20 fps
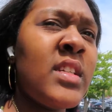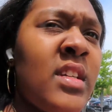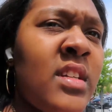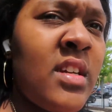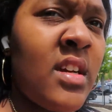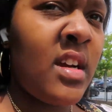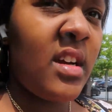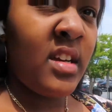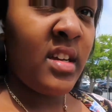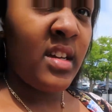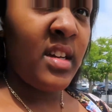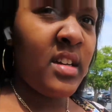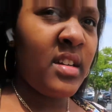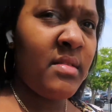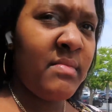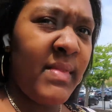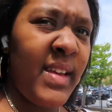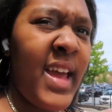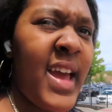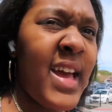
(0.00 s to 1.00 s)
to
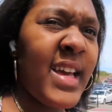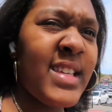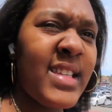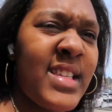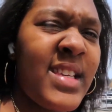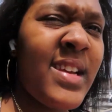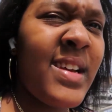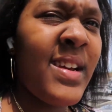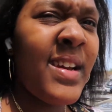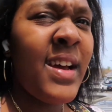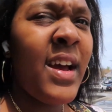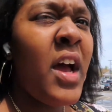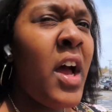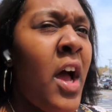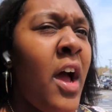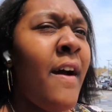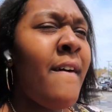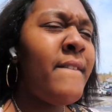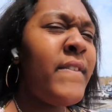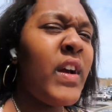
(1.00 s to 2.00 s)
um it has
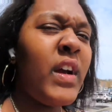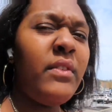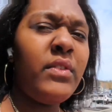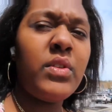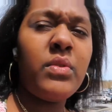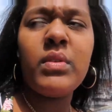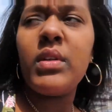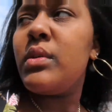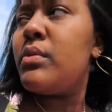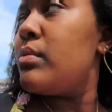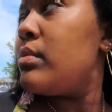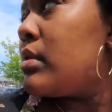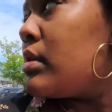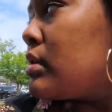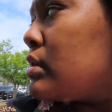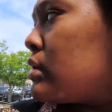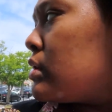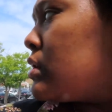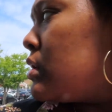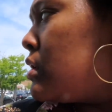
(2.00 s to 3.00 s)
forever
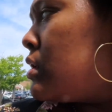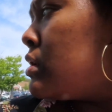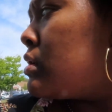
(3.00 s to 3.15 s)
21